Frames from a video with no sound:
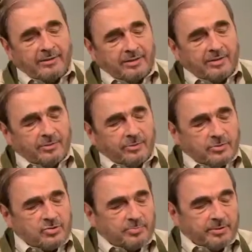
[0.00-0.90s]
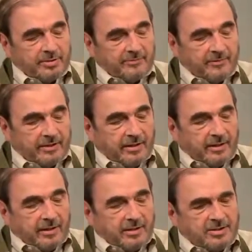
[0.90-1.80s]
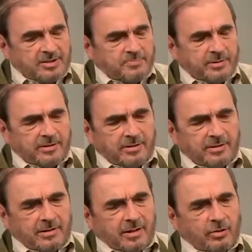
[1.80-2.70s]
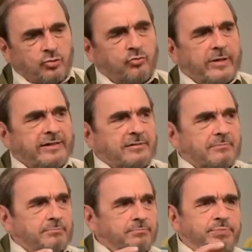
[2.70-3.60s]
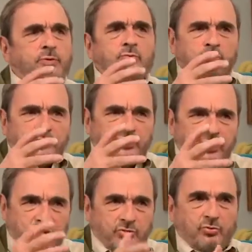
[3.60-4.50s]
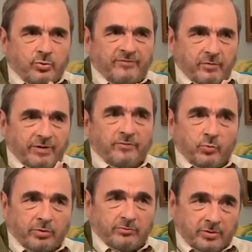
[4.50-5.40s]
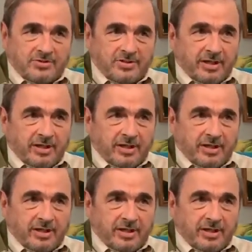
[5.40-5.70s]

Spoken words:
I think that there are those who believe that this has been a great boon to you if you ever want to run